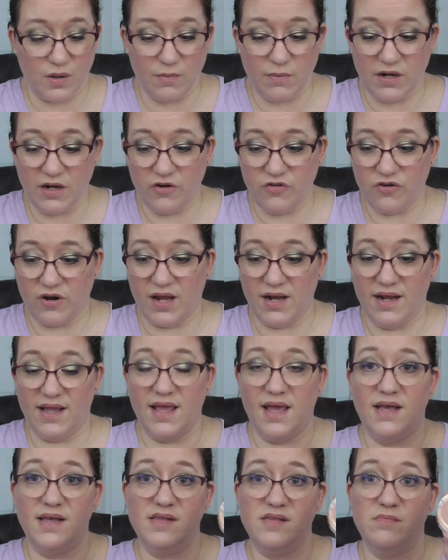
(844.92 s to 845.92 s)
I want to try to
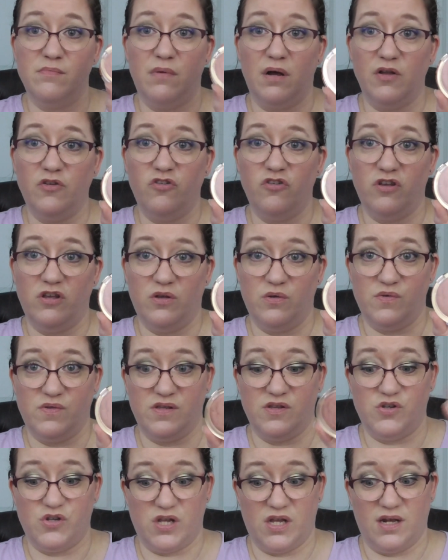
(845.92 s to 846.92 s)
get as much
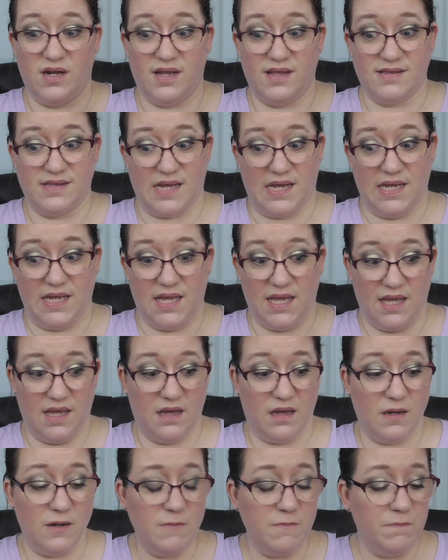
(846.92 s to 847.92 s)
usage in as I
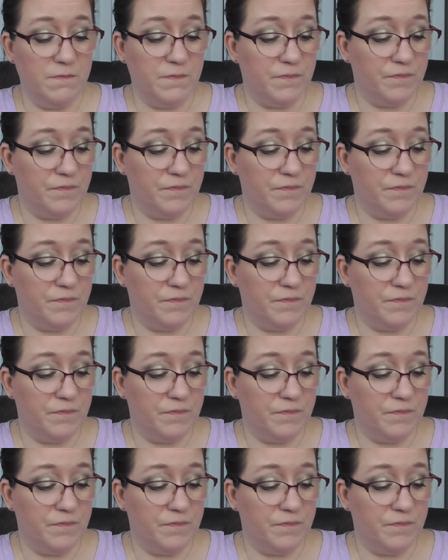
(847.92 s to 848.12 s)
can.